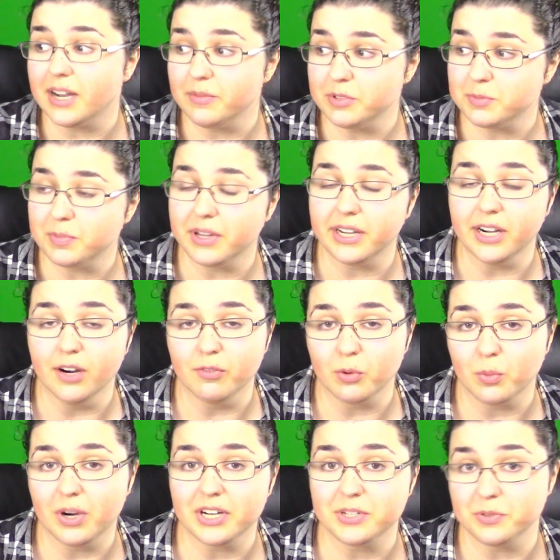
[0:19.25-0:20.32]
I was playing
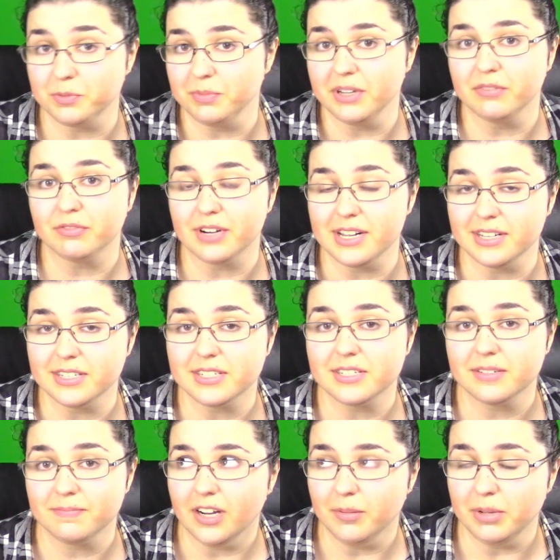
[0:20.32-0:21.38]
Overwatch with my
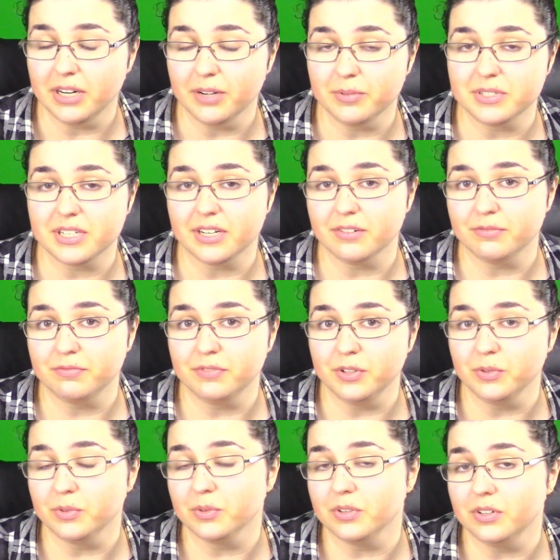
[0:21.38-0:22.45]
friends. I was at a
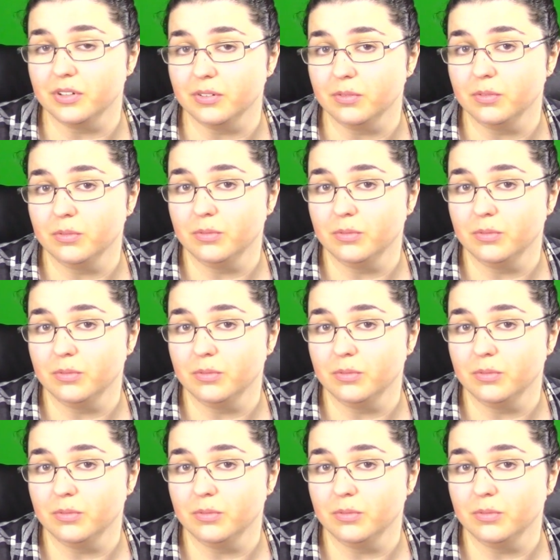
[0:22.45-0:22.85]
funeral,